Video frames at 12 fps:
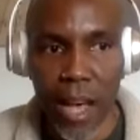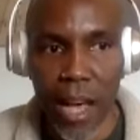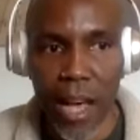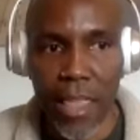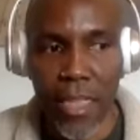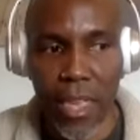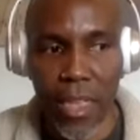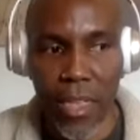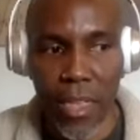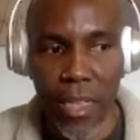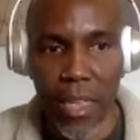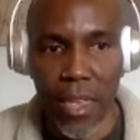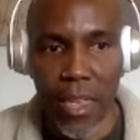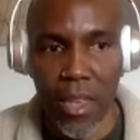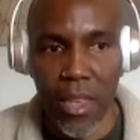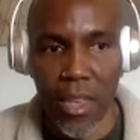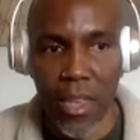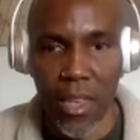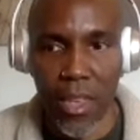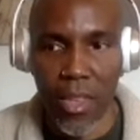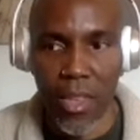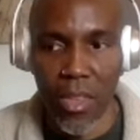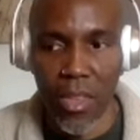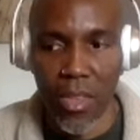I think, that
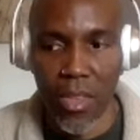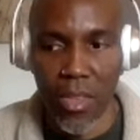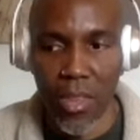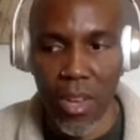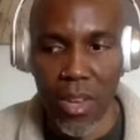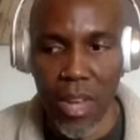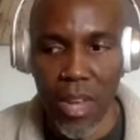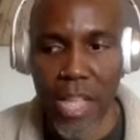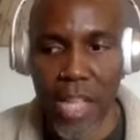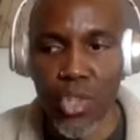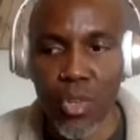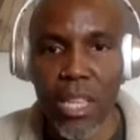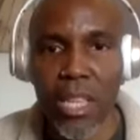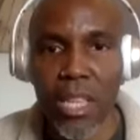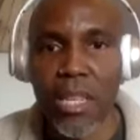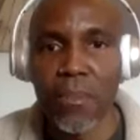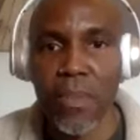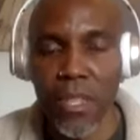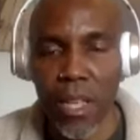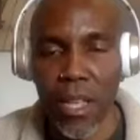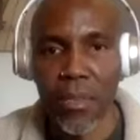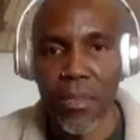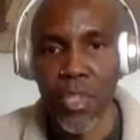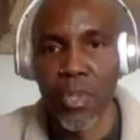naturally lend
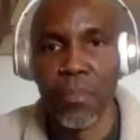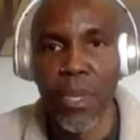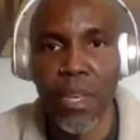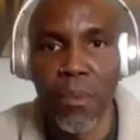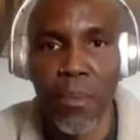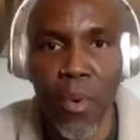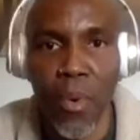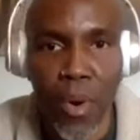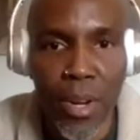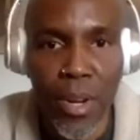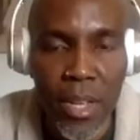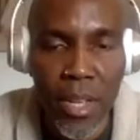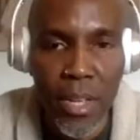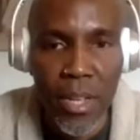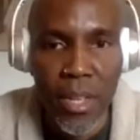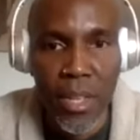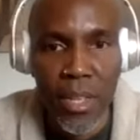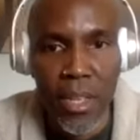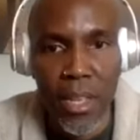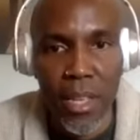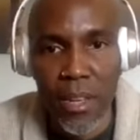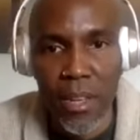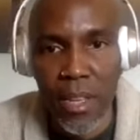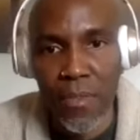themselves to you being more
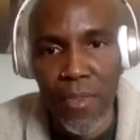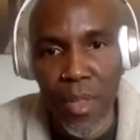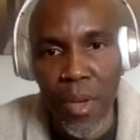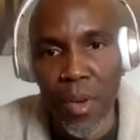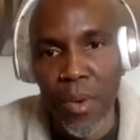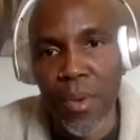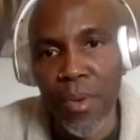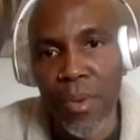in flow.